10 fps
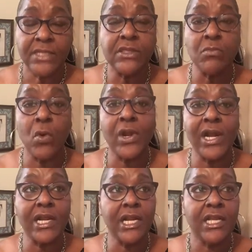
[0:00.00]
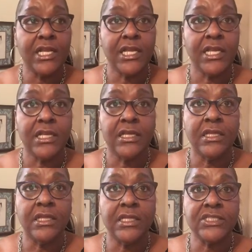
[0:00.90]
The more
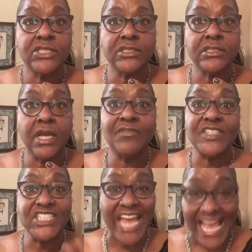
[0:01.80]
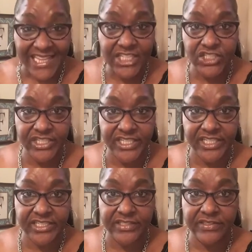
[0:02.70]
of a challenge it
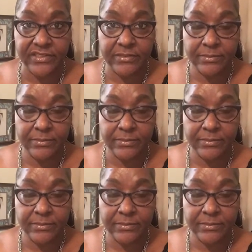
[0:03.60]
is